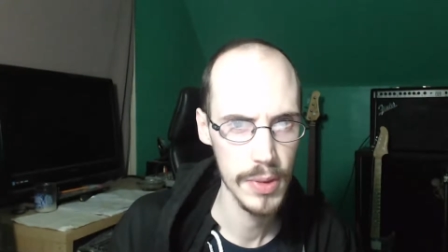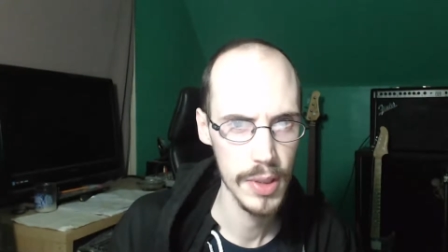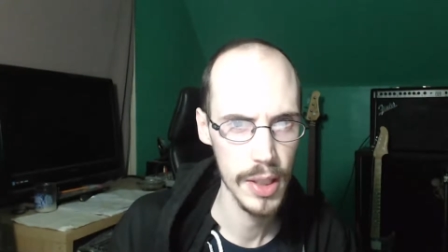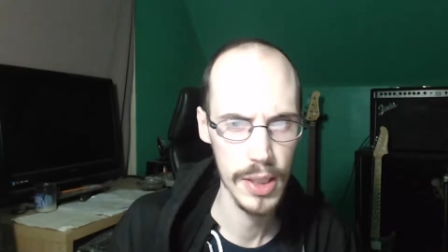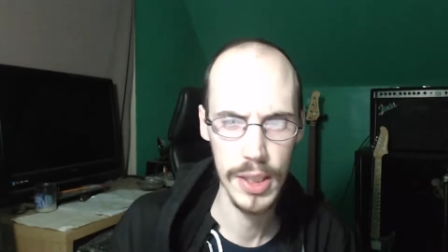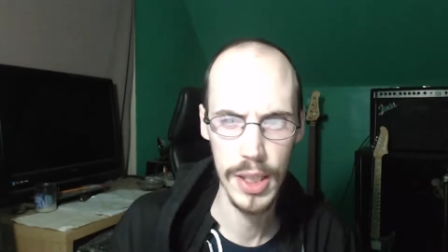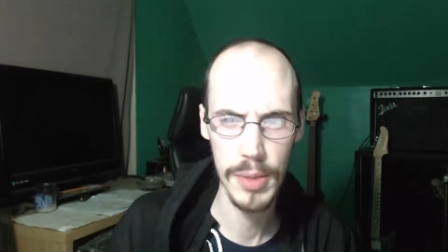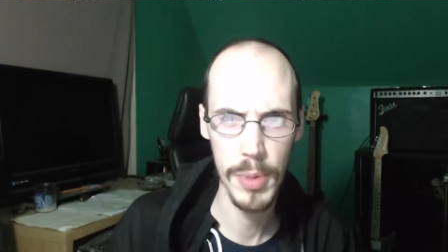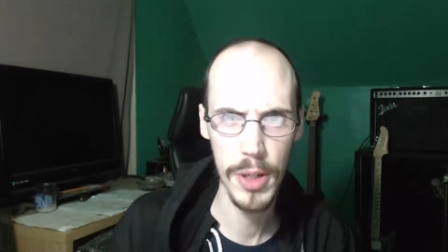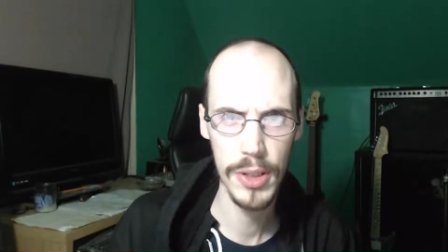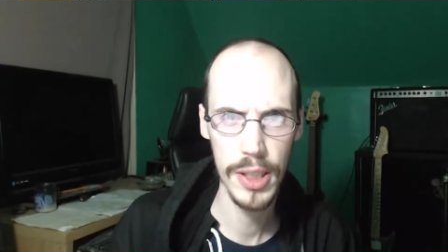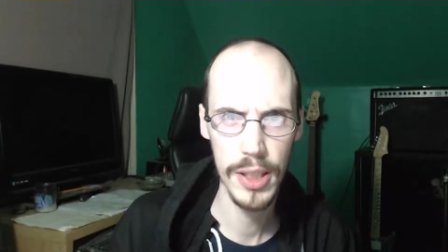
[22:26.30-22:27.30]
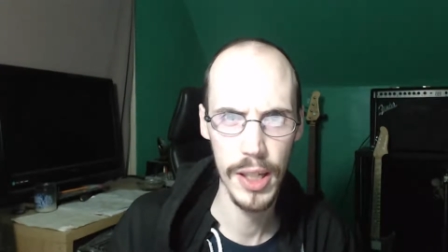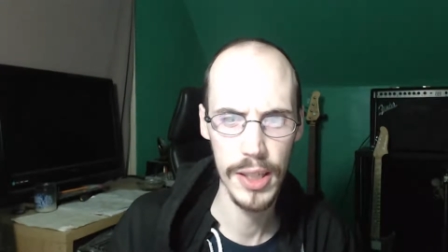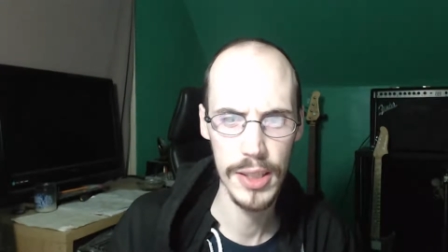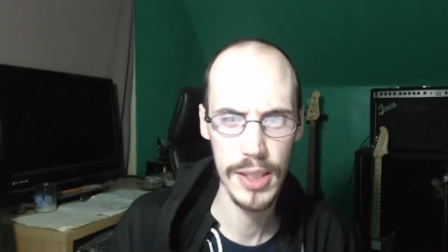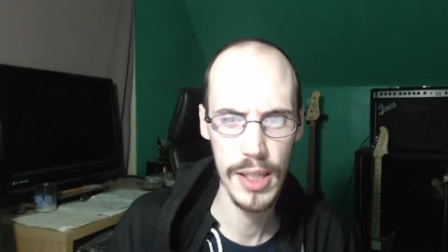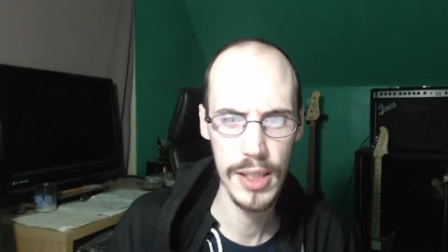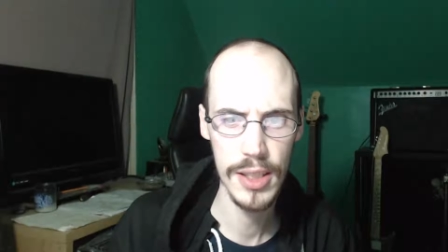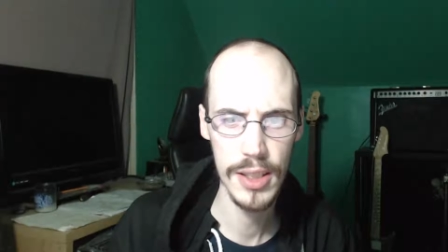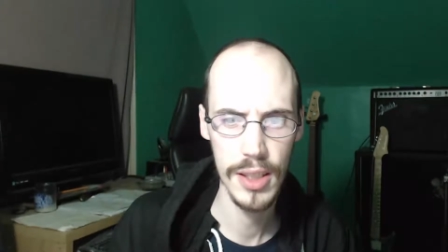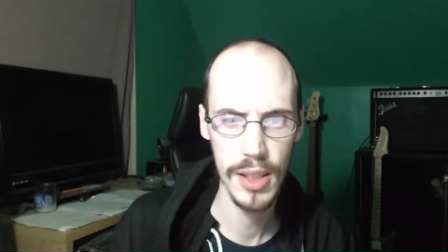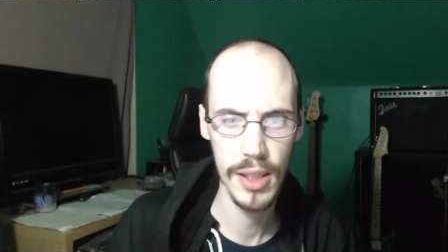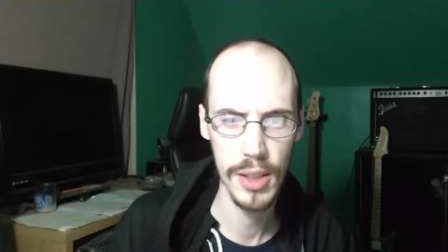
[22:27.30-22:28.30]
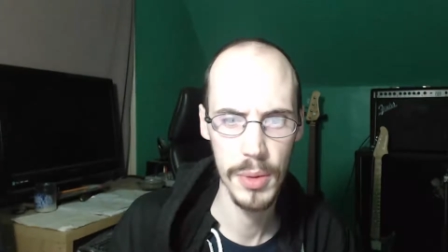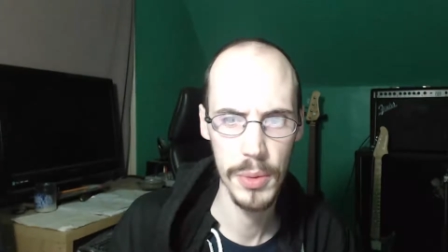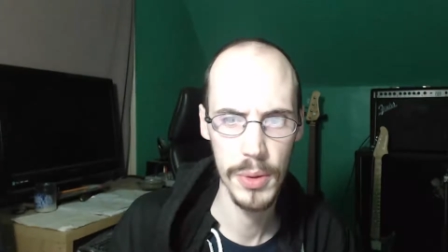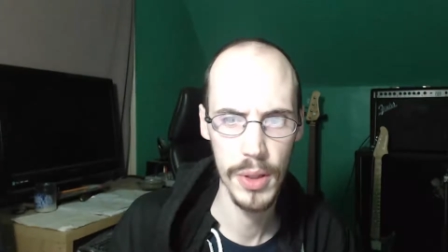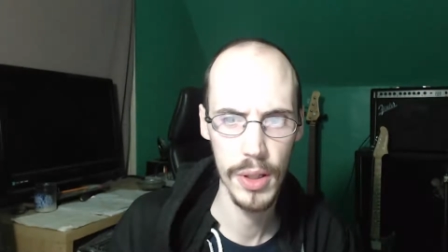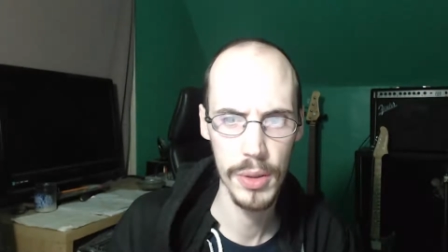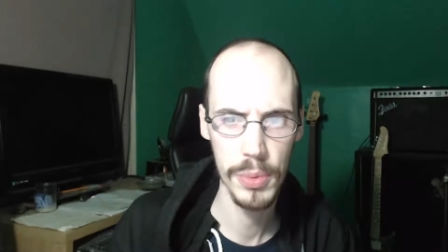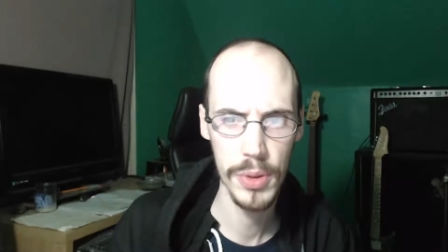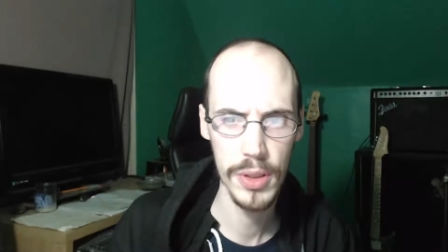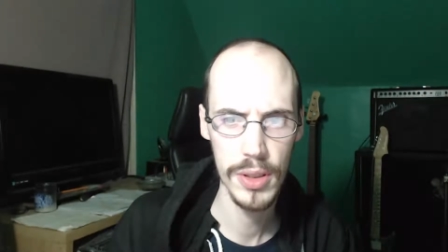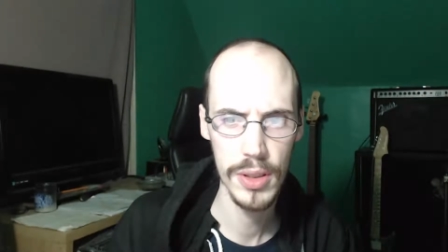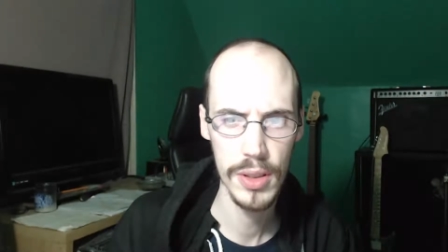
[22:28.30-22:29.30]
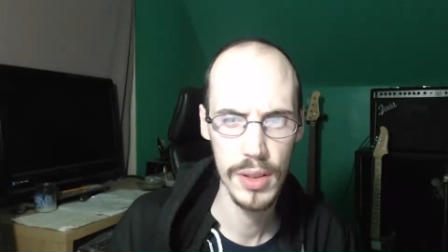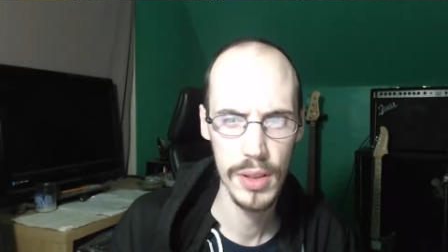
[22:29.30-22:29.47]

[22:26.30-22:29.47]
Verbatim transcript: Like, did Melody, like, sense the other prince?